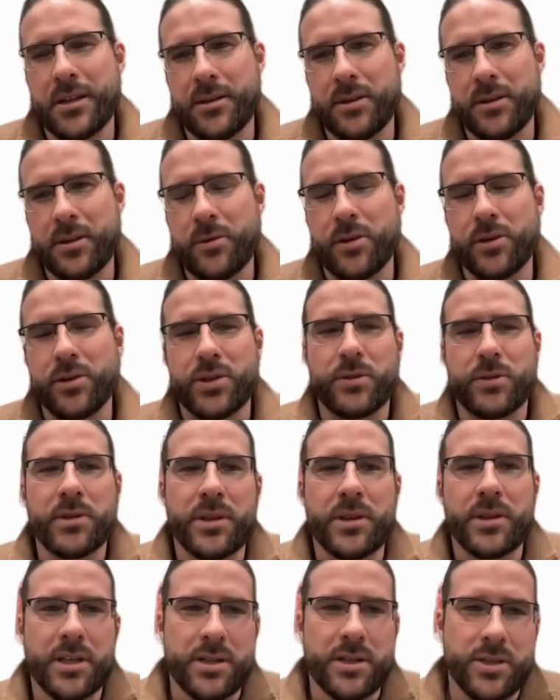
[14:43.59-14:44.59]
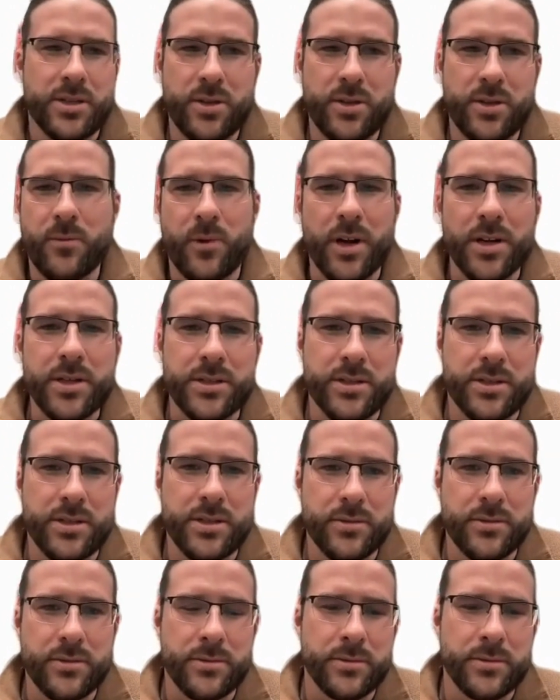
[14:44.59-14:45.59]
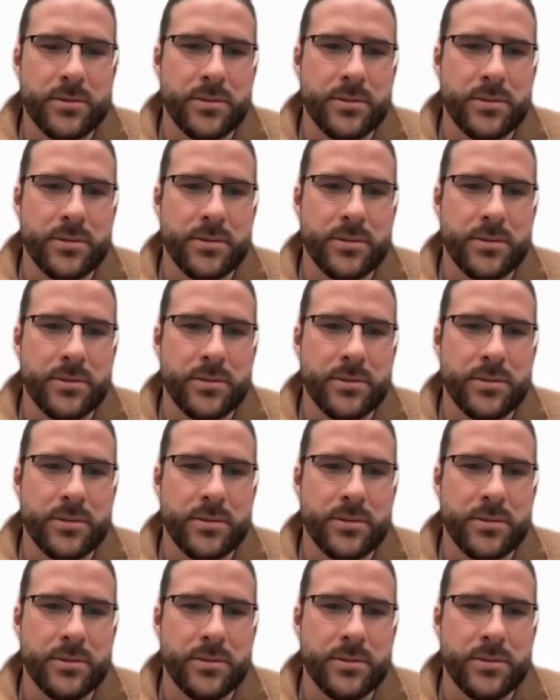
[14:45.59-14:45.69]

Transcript: you are doing things you don't want to do,